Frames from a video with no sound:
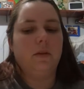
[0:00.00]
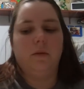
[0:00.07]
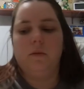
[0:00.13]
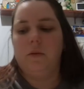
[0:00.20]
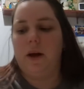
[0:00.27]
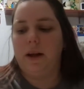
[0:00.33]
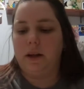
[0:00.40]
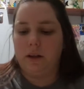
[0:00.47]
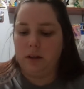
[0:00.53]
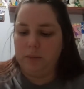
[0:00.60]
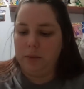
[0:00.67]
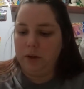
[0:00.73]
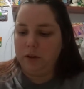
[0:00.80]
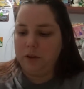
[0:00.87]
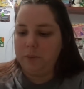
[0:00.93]
regular
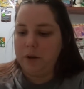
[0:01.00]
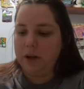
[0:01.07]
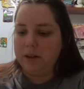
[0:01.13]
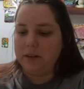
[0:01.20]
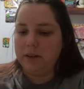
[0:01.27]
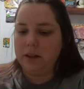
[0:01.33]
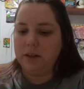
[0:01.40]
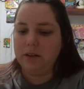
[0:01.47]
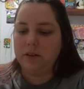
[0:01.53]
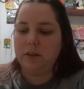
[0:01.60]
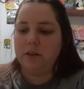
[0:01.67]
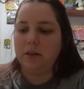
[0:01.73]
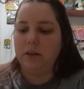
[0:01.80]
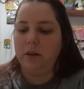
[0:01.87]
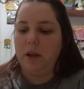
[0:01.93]
BirchBox does,
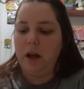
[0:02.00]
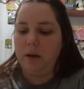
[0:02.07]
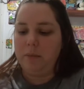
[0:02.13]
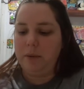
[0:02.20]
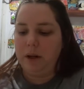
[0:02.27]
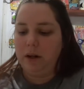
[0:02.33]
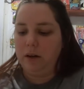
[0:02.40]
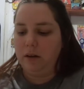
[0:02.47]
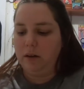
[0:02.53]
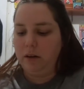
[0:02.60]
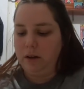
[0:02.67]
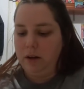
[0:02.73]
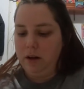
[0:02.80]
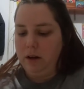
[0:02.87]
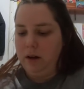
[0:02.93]
just a lot bigger
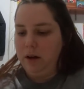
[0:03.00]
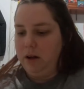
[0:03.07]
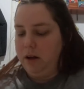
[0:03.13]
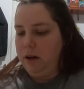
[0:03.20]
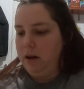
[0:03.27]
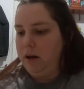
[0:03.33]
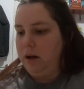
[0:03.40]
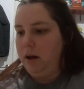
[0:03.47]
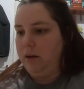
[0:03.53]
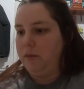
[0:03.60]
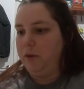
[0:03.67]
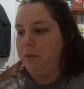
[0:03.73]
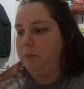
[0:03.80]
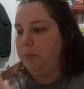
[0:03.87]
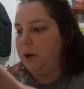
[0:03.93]
of
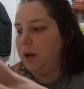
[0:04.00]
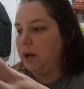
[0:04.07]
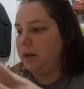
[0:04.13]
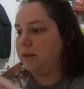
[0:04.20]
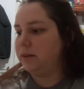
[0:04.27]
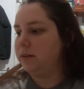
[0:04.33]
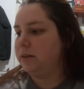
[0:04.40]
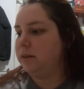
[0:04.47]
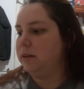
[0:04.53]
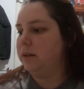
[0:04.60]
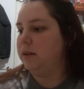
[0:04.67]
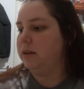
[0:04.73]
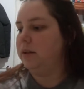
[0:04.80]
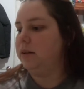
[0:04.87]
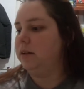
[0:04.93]
a box.
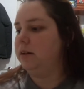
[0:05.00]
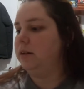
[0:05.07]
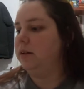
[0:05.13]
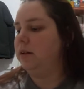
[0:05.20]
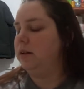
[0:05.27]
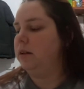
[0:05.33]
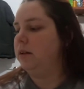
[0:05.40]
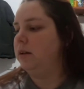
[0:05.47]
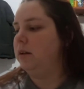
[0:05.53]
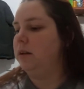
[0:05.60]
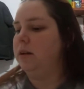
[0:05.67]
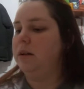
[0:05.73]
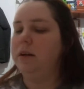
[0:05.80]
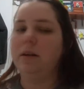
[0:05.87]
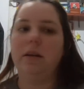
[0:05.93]

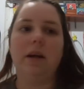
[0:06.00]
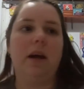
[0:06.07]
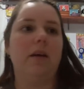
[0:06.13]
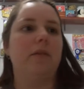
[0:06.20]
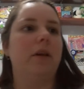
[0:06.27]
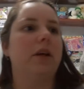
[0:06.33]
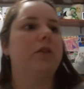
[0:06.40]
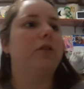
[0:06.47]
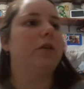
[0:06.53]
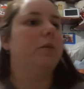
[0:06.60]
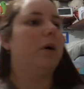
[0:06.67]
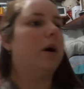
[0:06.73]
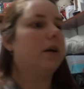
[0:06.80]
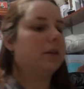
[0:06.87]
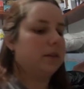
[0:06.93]
They have like
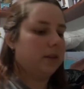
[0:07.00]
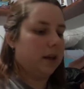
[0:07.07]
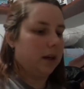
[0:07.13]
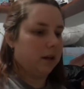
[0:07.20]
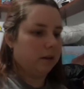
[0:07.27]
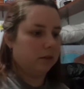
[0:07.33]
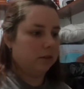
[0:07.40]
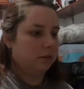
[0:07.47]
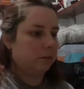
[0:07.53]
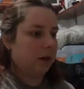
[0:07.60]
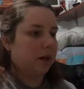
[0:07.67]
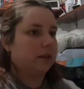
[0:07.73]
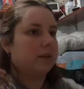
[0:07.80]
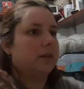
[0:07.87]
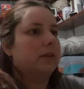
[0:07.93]
shoebox style
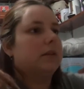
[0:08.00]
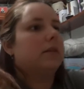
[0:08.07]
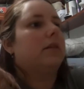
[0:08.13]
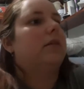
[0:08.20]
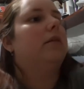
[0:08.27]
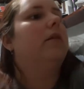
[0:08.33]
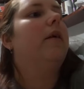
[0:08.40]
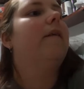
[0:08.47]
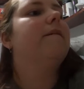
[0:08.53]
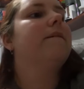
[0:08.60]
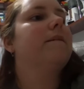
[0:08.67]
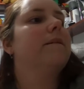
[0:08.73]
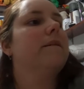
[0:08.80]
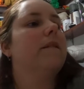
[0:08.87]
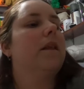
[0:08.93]
boxes, so
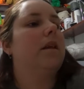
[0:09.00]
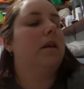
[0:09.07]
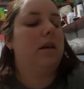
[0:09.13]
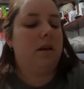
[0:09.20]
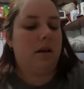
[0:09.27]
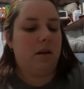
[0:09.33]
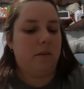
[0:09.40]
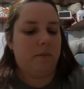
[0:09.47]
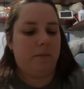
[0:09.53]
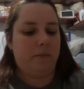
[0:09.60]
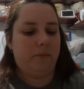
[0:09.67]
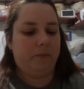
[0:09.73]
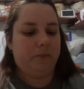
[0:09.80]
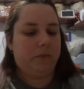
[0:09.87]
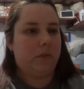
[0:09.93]
here,
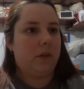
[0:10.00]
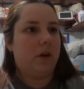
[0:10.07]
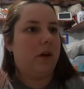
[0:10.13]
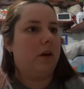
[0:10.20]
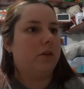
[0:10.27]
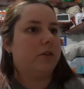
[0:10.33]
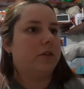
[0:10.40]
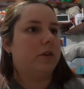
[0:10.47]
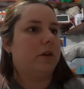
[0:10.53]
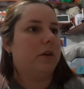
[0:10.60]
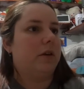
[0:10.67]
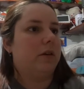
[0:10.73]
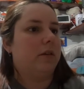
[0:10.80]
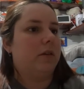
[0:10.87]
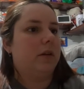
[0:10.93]
I'll show
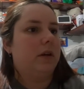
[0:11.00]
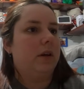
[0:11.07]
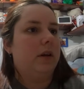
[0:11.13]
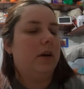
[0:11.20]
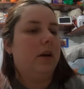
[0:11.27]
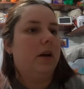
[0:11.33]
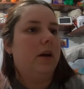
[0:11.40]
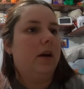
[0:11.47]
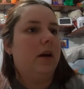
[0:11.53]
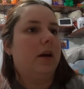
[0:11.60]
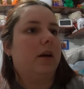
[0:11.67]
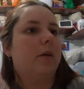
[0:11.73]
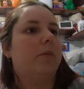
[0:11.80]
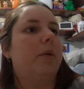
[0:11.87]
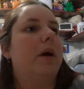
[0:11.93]
you a
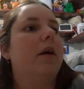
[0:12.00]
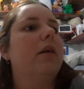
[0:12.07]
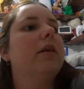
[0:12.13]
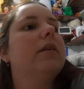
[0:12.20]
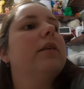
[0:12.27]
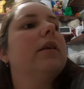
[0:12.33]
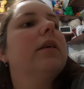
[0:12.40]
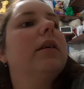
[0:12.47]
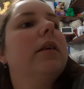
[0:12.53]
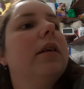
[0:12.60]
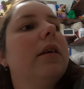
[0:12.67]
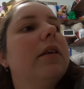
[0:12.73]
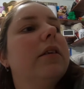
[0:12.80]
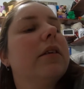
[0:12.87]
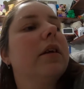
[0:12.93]
comparison.
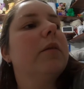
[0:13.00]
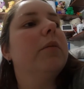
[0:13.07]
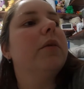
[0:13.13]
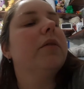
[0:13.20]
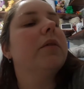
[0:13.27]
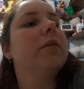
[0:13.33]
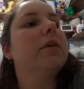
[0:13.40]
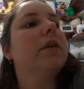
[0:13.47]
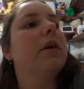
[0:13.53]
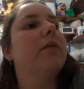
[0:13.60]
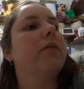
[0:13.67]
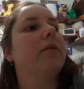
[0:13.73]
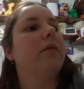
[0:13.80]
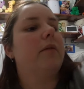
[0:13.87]
Just gotta move some stuff.